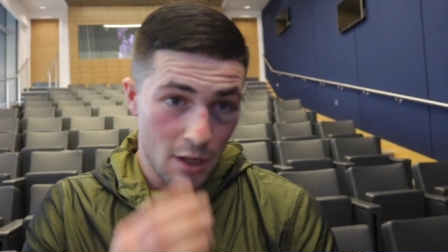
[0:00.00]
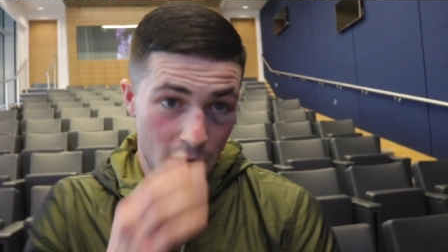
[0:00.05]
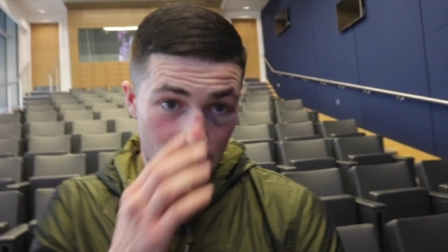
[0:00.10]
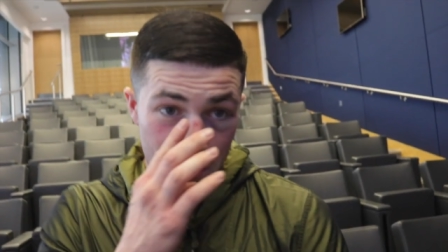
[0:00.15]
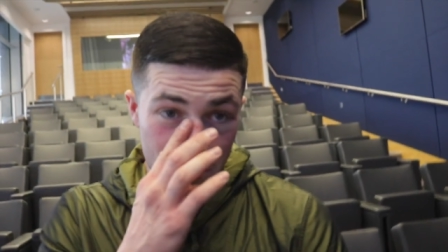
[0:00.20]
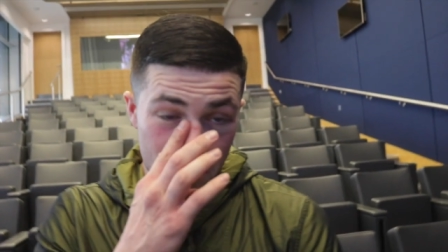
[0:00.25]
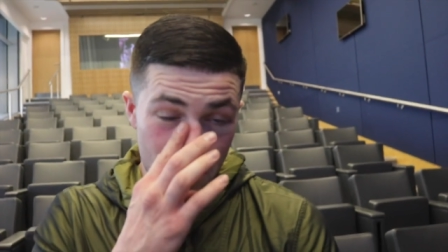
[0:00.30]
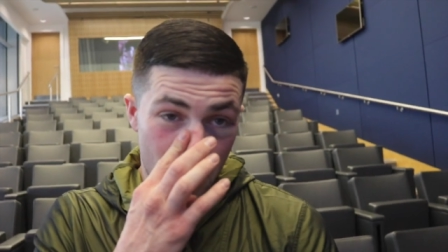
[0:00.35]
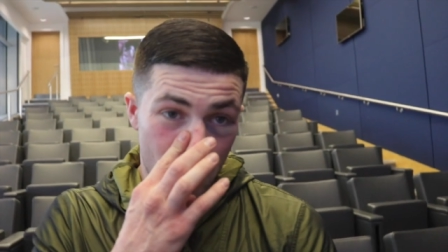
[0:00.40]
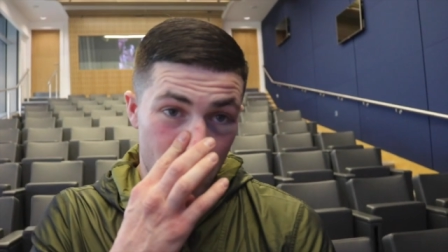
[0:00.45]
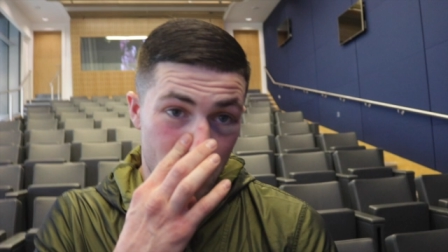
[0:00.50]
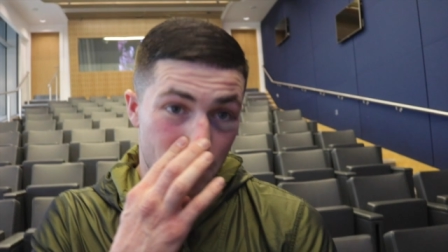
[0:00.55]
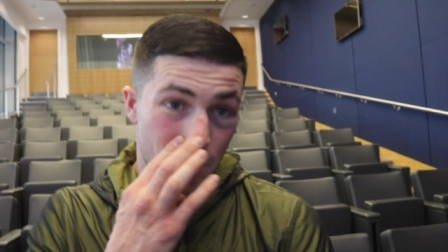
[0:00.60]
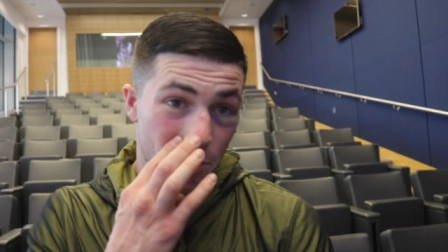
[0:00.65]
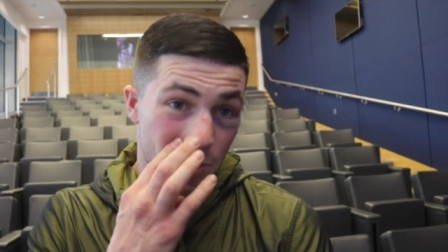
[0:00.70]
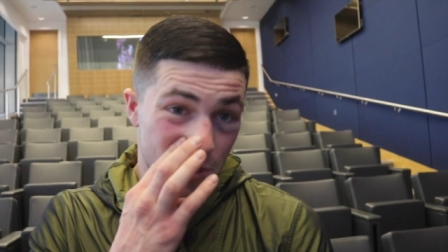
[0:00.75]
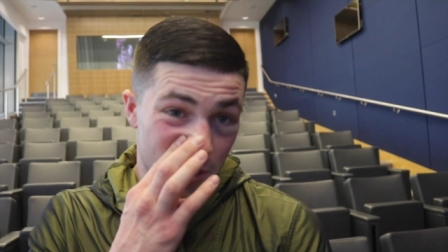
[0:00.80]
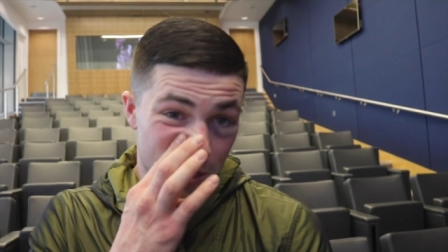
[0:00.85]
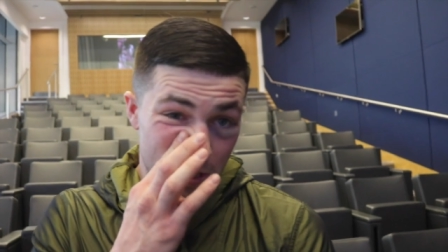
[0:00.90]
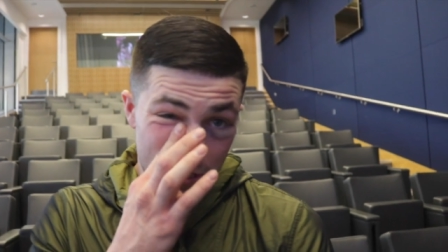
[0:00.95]
Yeah, because we're always
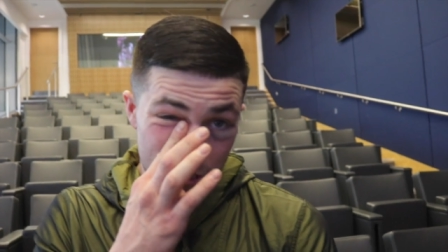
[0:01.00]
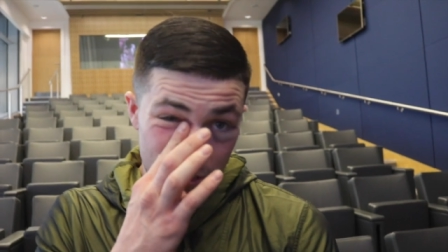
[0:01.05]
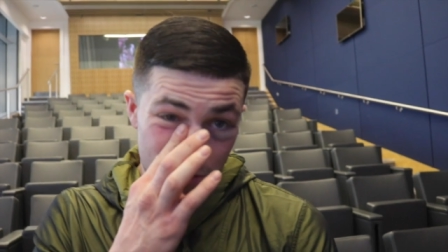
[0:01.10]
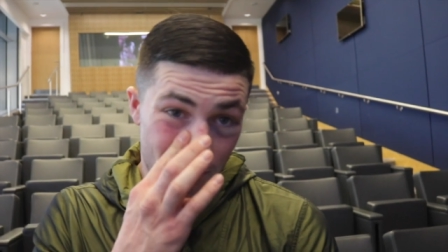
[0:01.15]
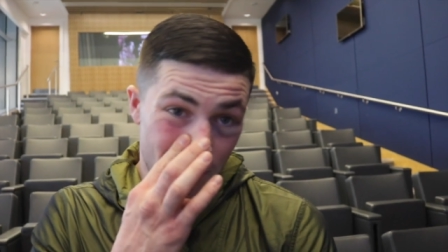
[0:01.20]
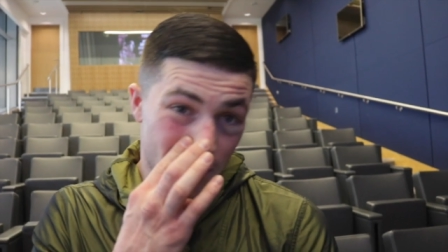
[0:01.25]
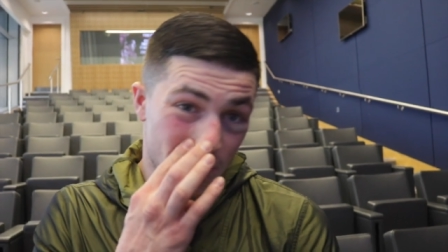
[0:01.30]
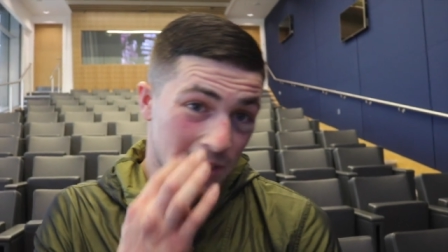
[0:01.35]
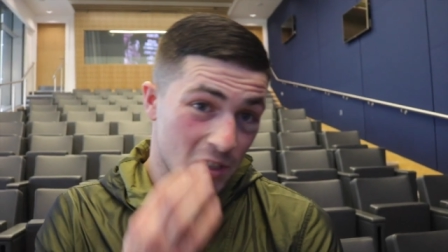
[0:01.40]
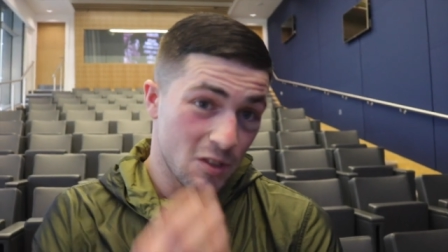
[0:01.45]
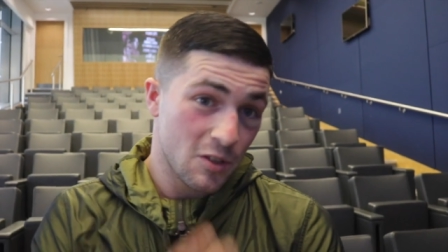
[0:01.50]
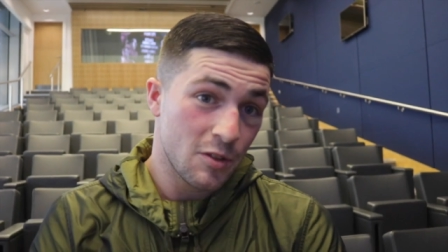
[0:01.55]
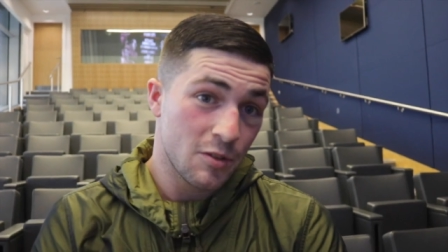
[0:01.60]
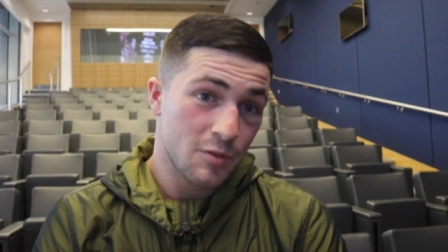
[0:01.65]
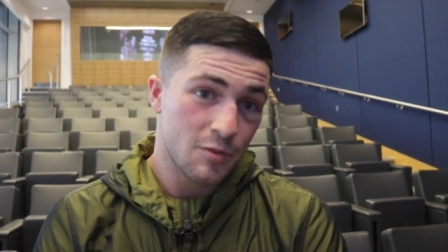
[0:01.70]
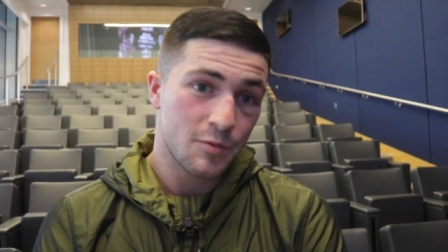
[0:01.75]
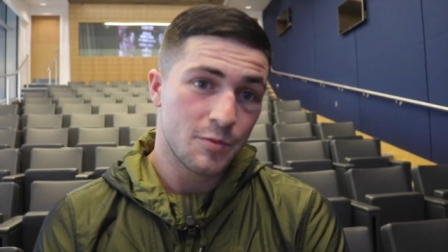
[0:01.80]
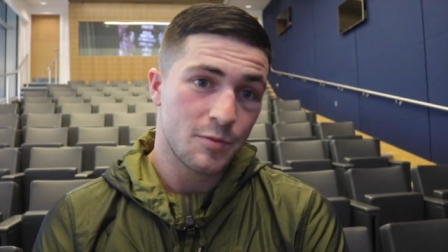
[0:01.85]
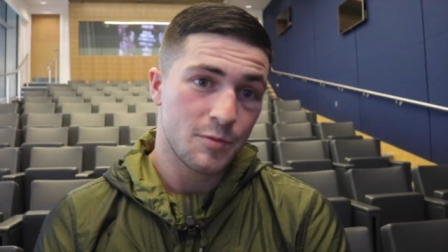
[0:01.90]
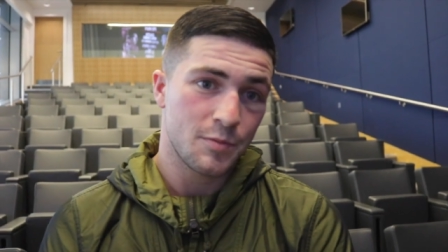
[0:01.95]
pushing each other and stuff.
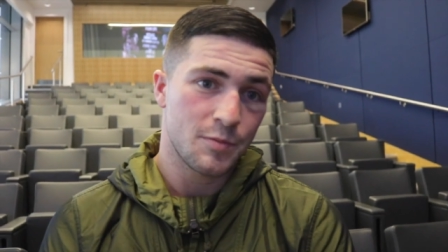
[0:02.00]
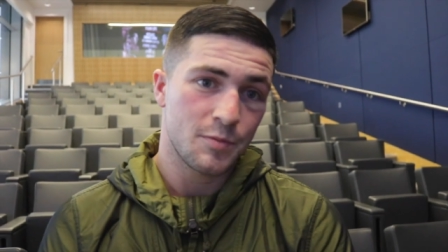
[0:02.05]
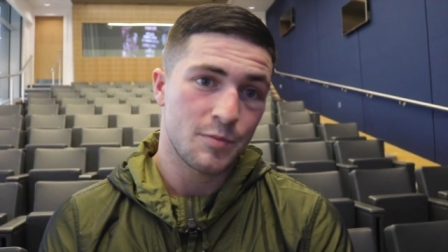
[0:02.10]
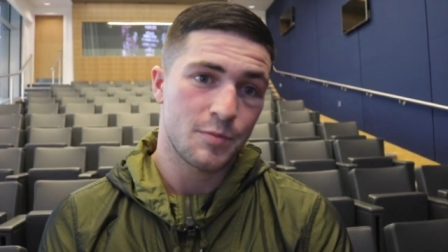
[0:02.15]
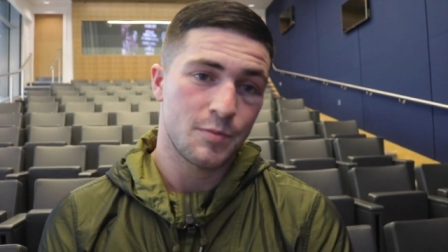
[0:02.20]
Yeah.